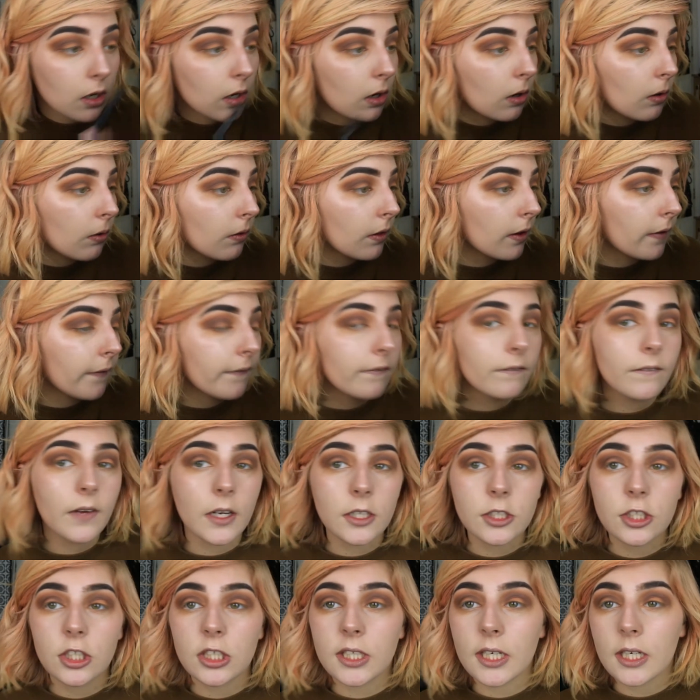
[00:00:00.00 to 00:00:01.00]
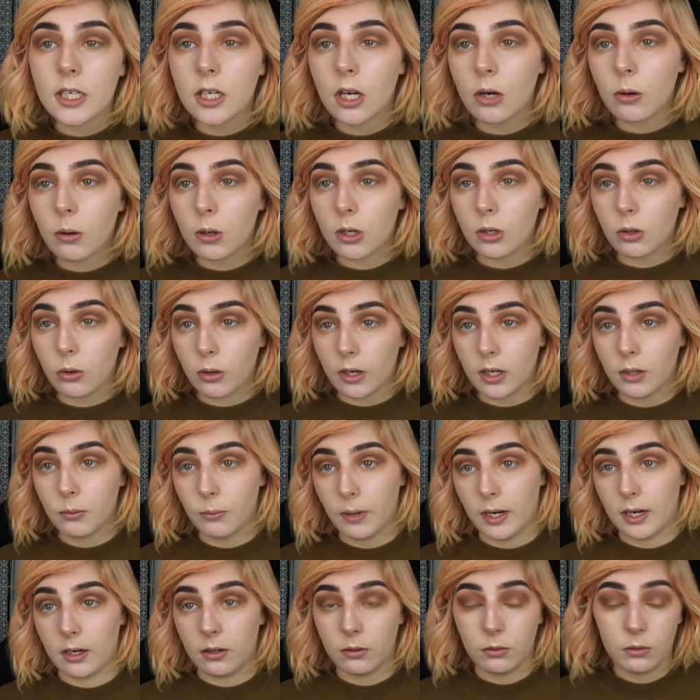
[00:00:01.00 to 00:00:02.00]
Although Fudge did go on quite
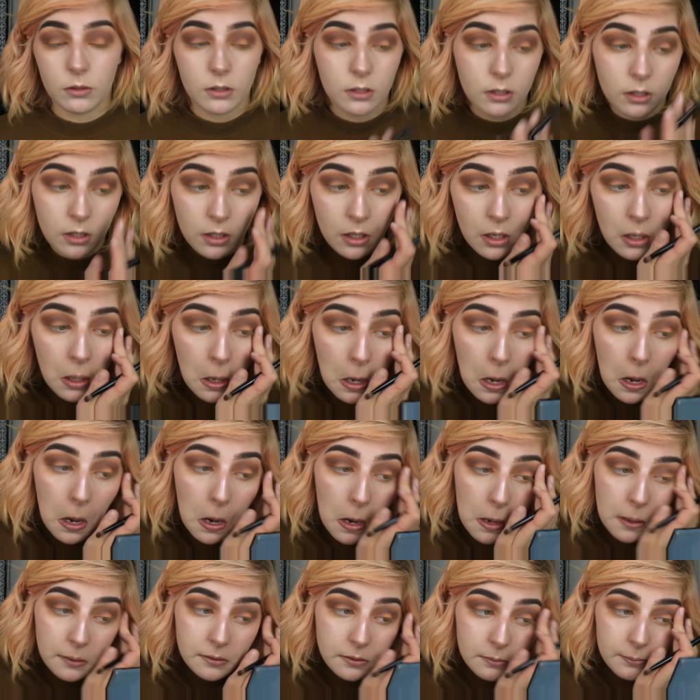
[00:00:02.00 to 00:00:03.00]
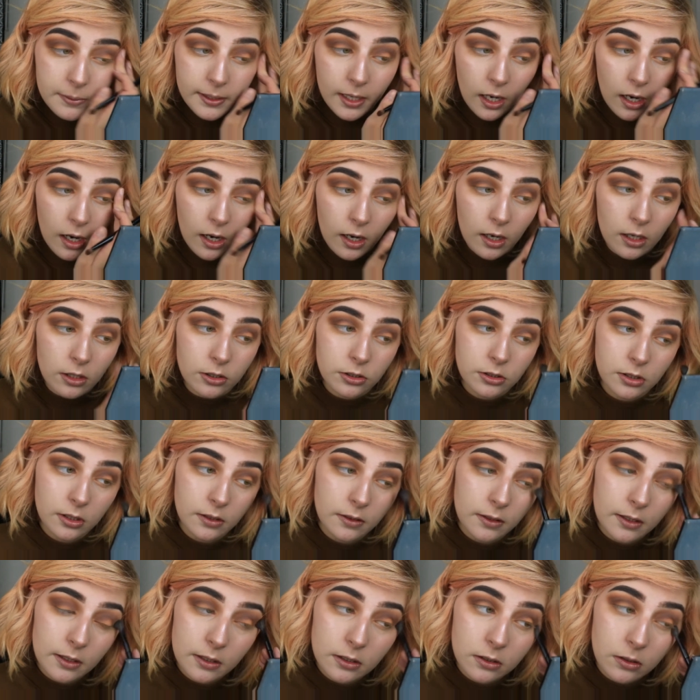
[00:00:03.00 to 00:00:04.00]
well. It's a bit harsh
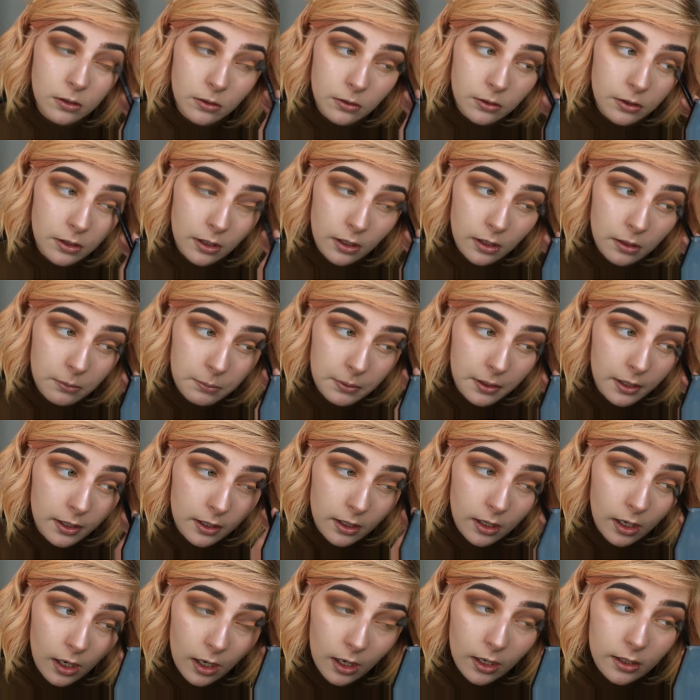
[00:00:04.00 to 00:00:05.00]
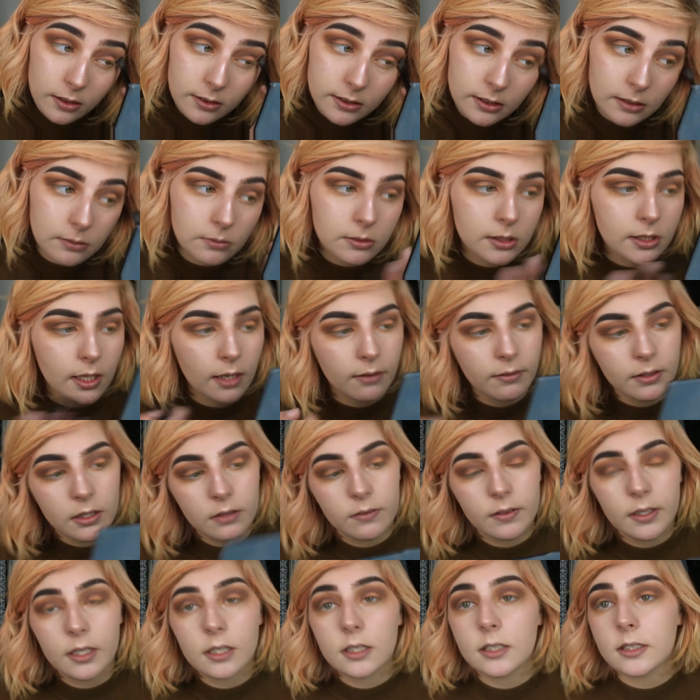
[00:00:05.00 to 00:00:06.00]
in this corner, but I can't seem to get rid
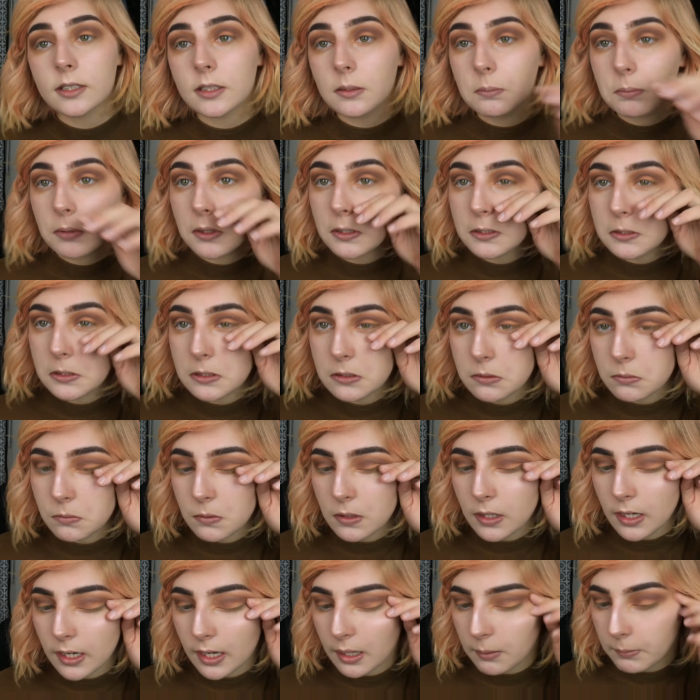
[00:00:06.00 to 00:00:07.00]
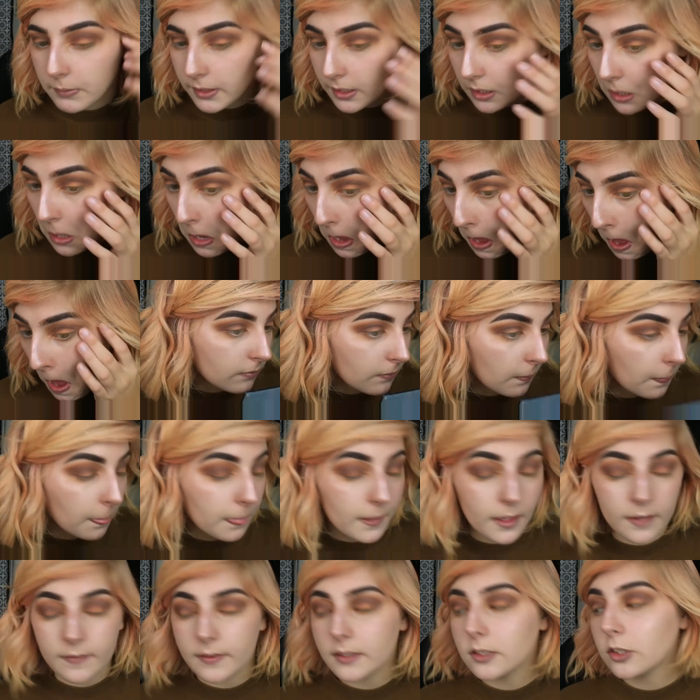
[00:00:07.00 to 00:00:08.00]
of it because the brush doesn't want to let me.
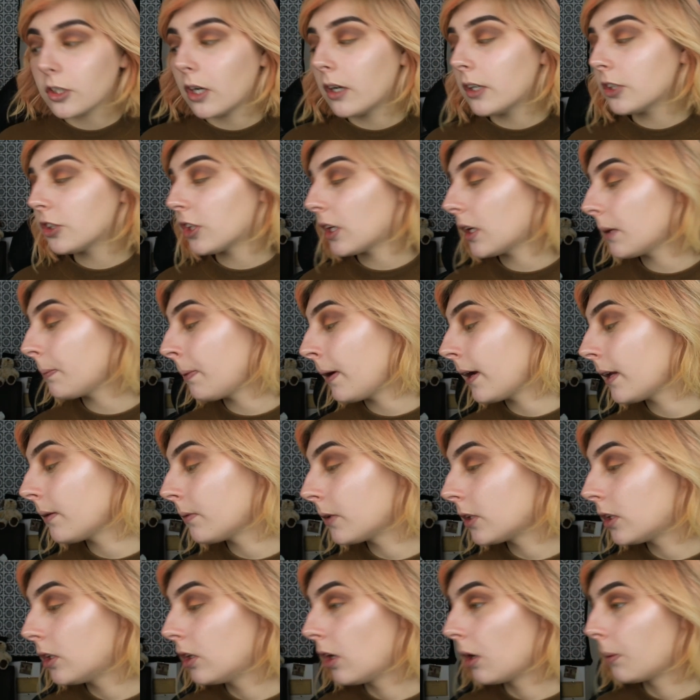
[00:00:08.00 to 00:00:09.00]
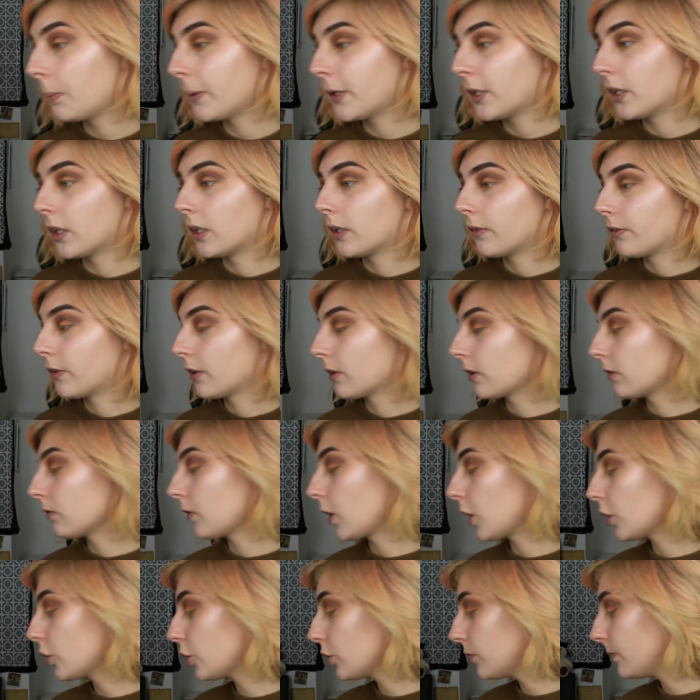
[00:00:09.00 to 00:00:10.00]
This eyeshadow palette would not be good if you're in a
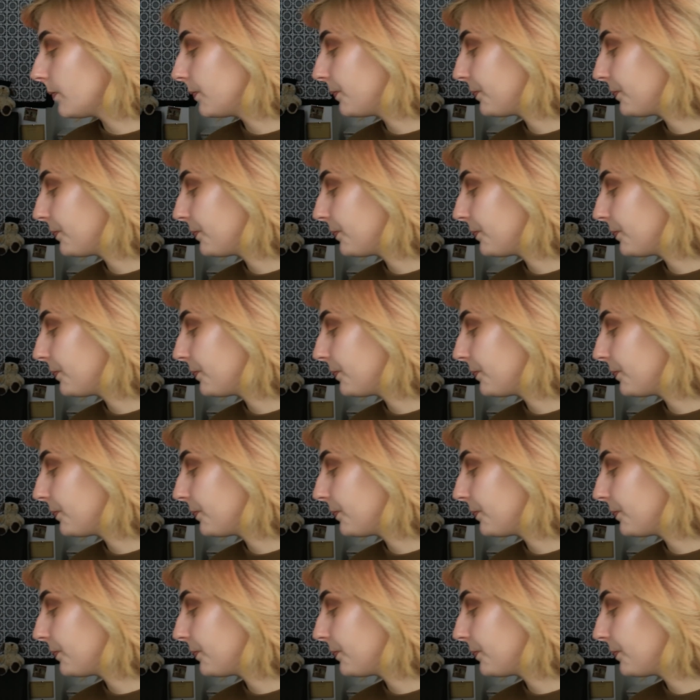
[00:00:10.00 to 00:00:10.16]
rush.